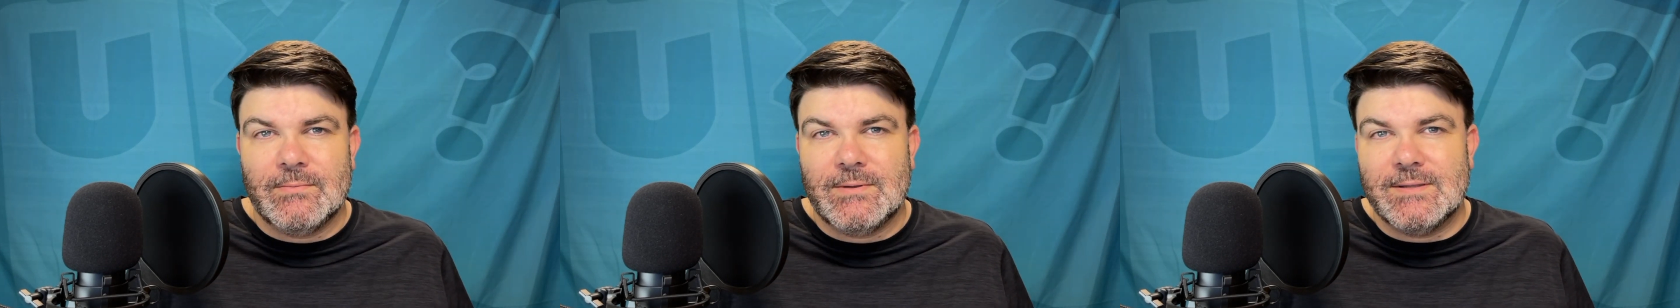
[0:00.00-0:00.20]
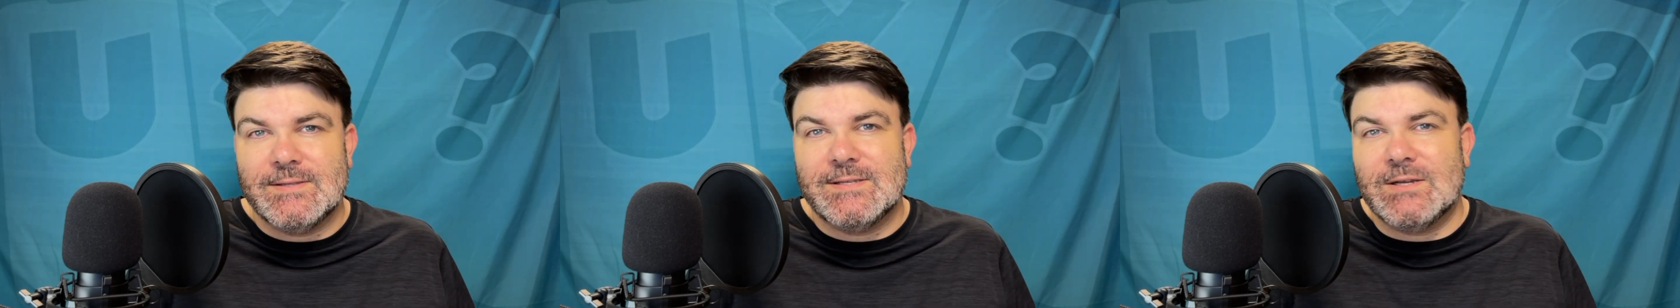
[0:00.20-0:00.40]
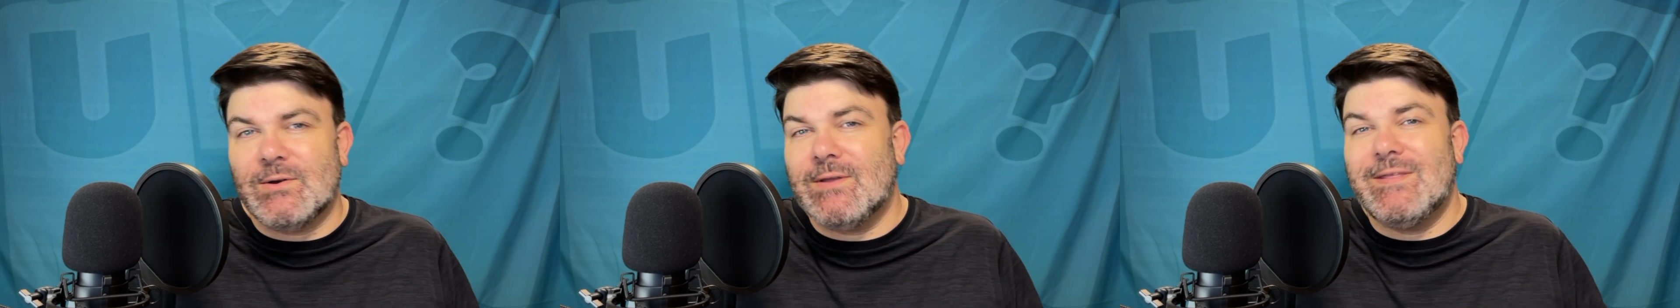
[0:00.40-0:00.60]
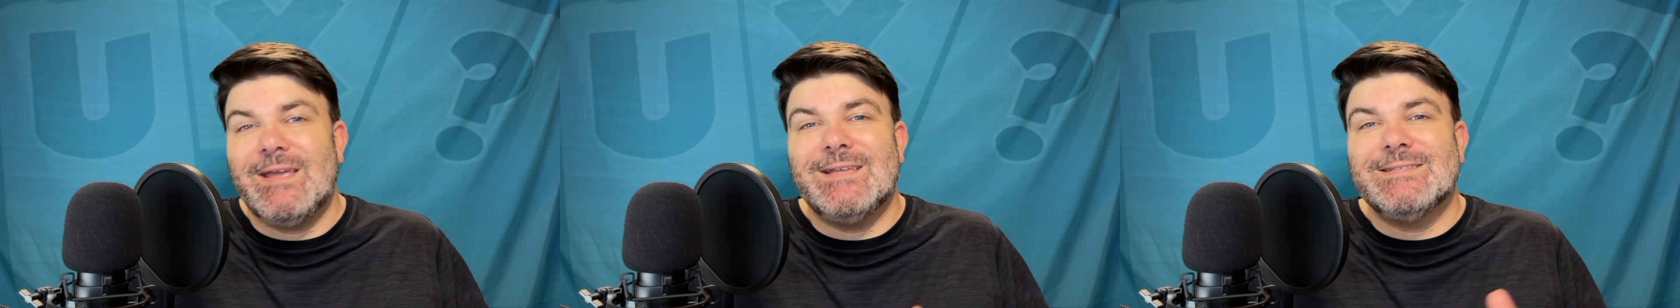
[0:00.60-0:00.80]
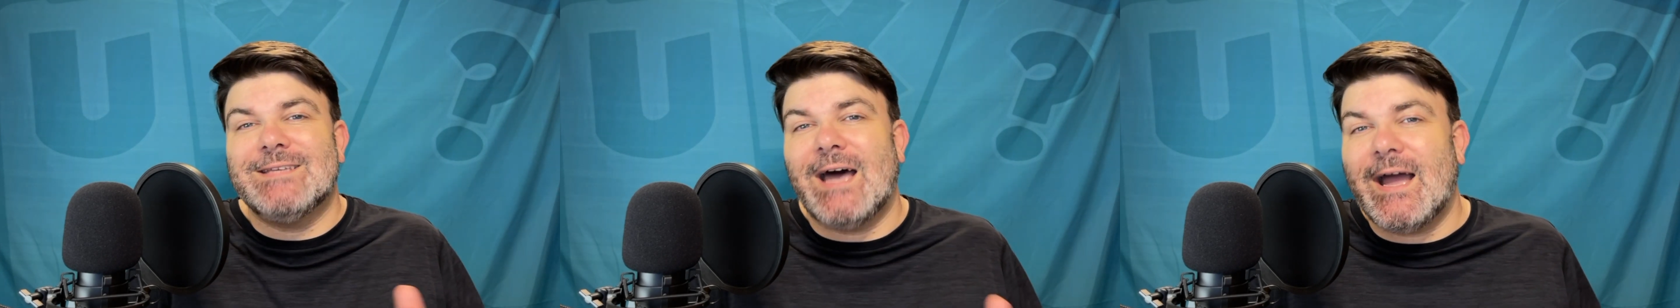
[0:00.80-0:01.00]
considering the
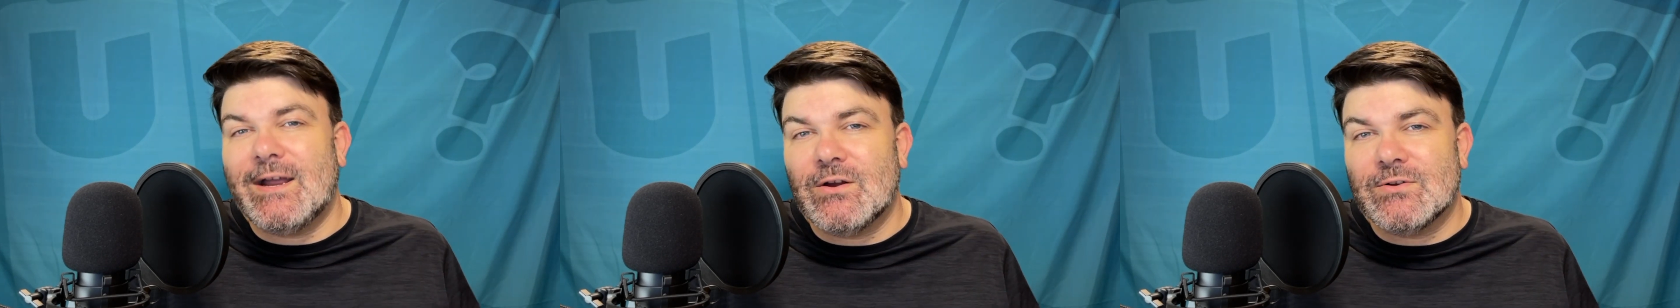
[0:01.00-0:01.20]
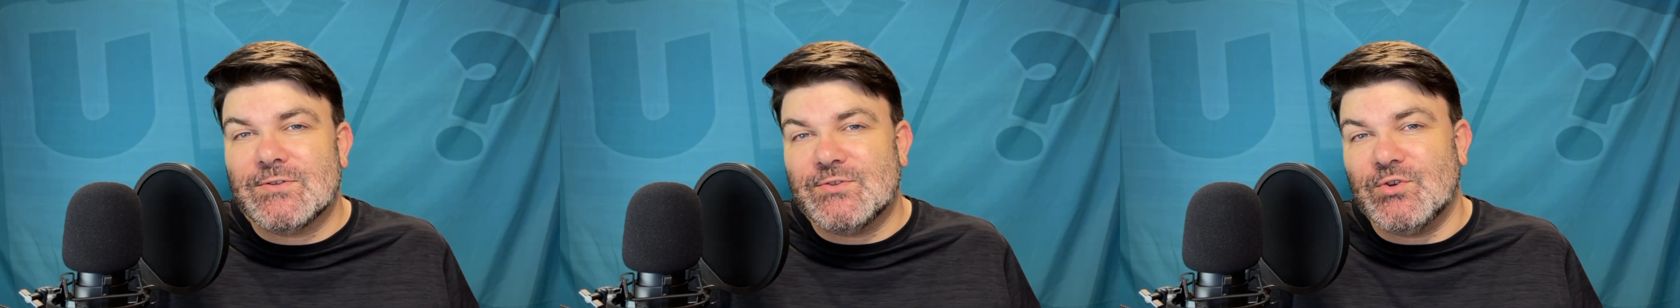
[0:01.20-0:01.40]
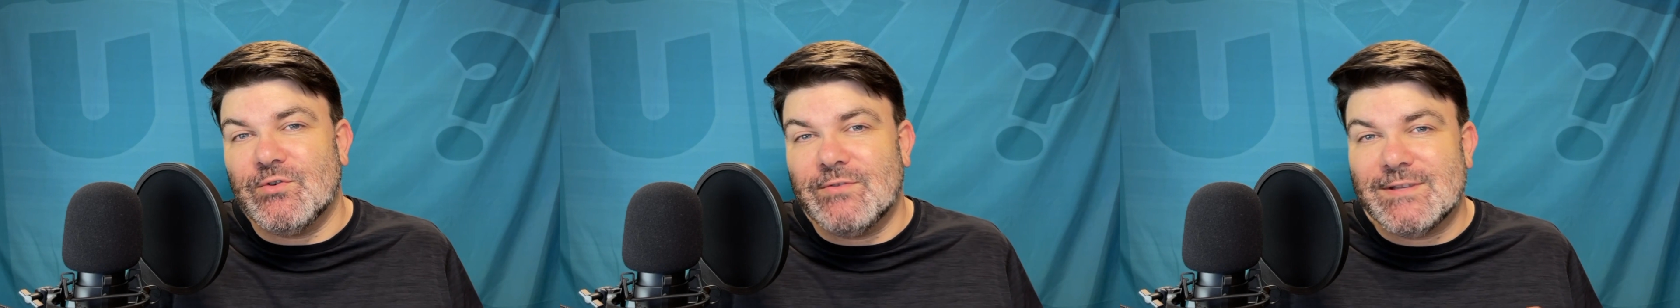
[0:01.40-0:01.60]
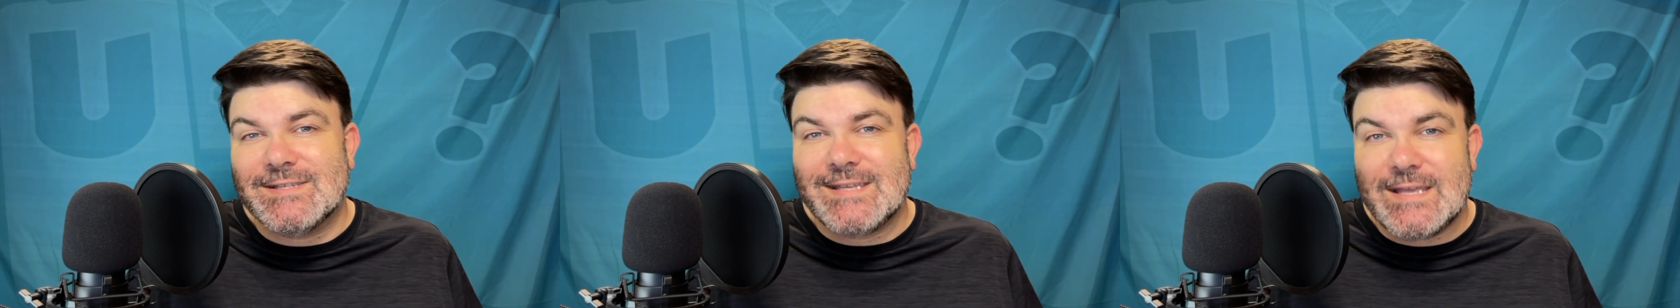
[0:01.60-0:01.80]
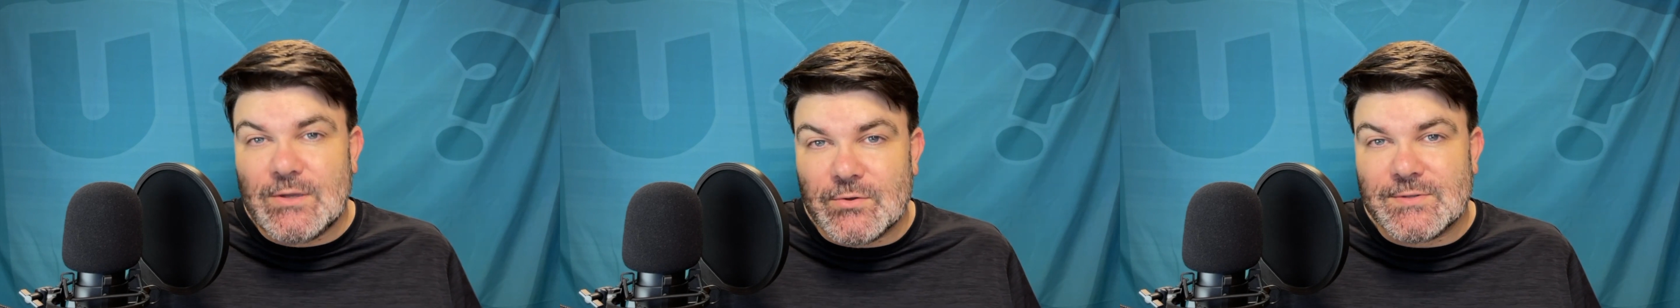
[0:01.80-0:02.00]
entire
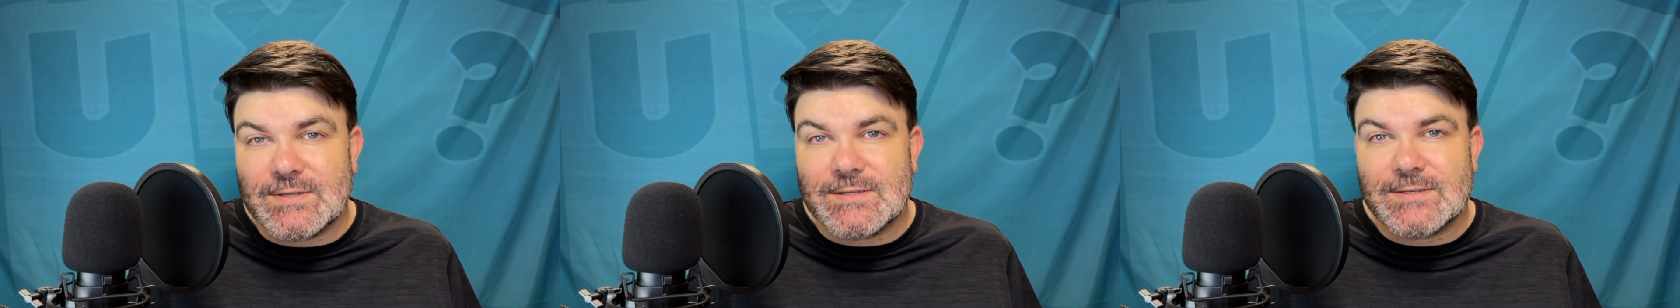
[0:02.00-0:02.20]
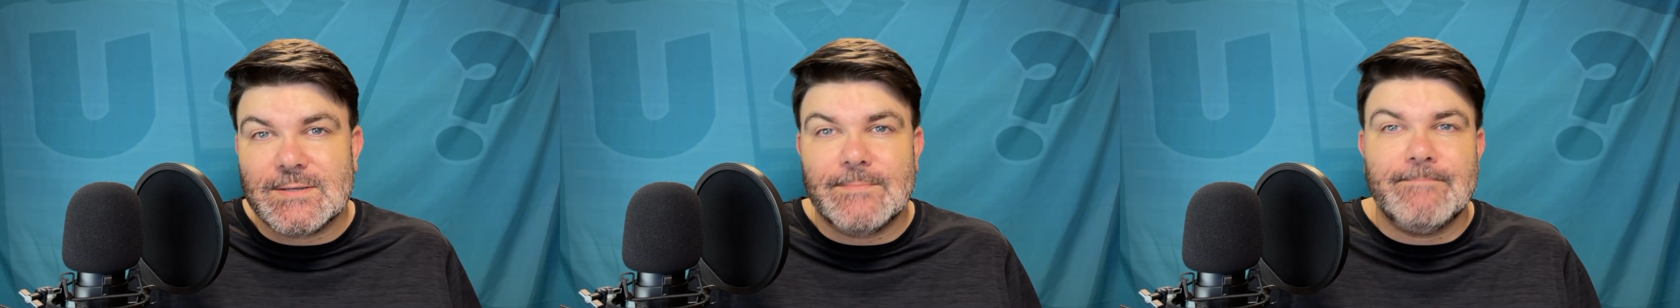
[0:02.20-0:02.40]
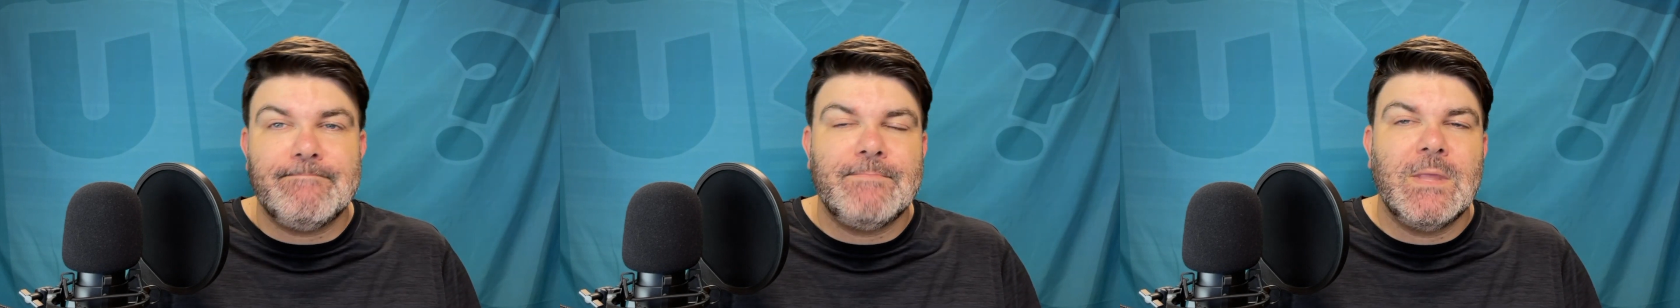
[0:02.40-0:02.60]
service ecosystem.